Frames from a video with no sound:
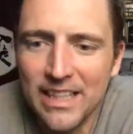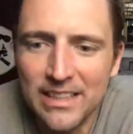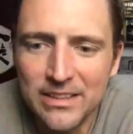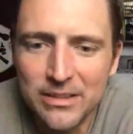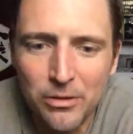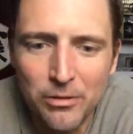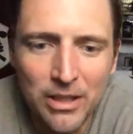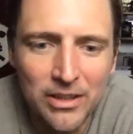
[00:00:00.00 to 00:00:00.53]

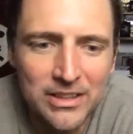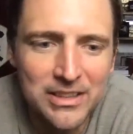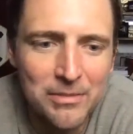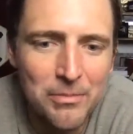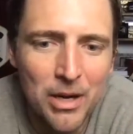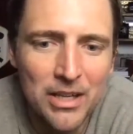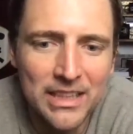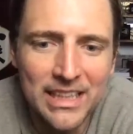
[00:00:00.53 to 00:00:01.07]
gorillas and
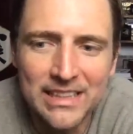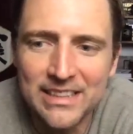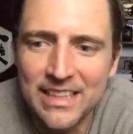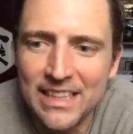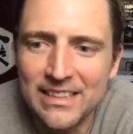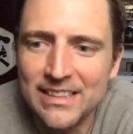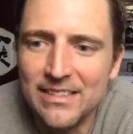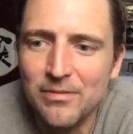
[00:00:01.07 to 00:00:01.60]
monkeys
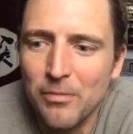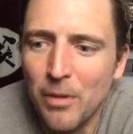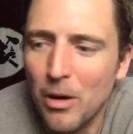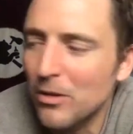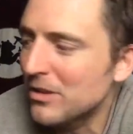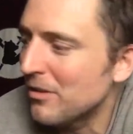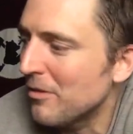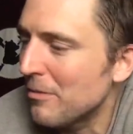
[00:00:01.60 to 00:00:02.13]

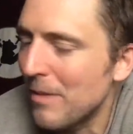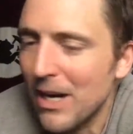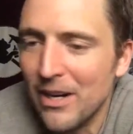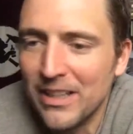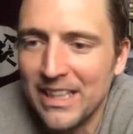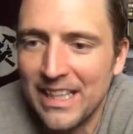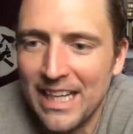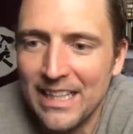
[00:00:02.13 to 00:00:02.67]
most of
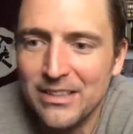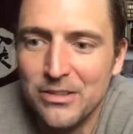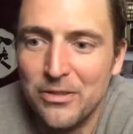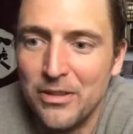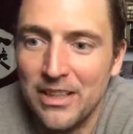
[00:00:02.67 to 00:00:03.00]
American history.